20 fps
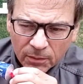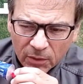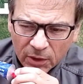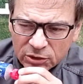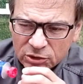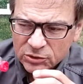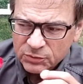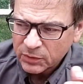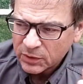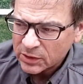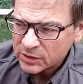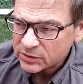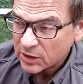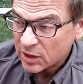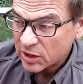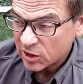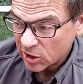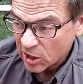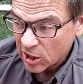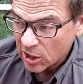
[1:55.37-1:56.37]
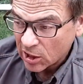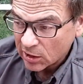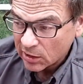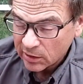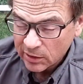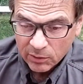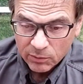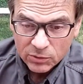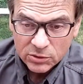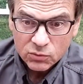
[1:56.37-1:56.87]
precious because I
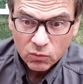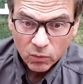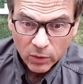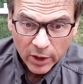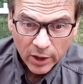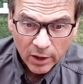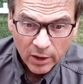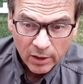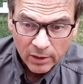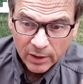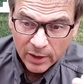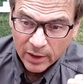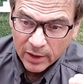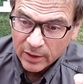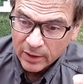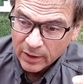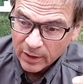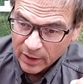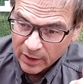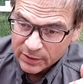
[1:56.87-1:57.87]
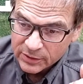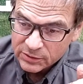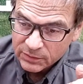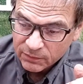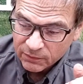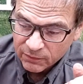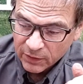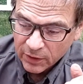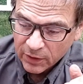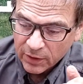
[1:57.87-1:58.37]
think it was rare and it had
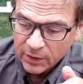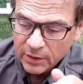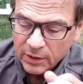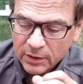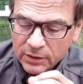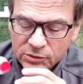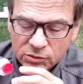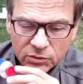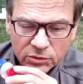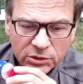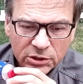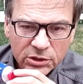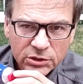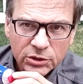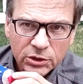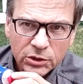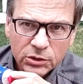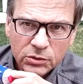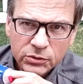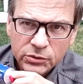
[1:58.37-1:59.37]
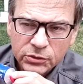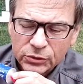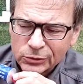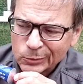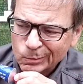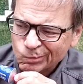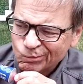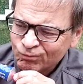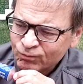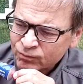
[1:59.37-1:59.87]
some very strategic
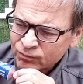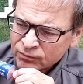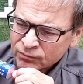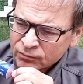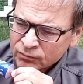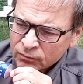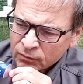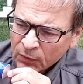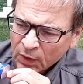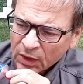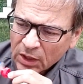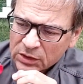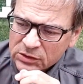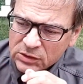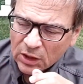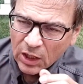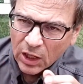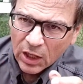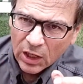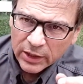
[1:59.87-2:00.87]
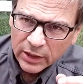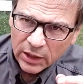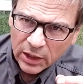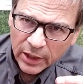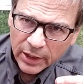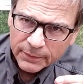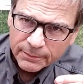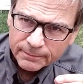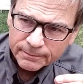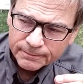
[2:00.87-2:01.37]
uses. It's a lot like
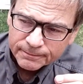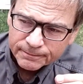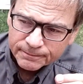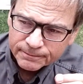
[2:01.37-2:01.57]
lead,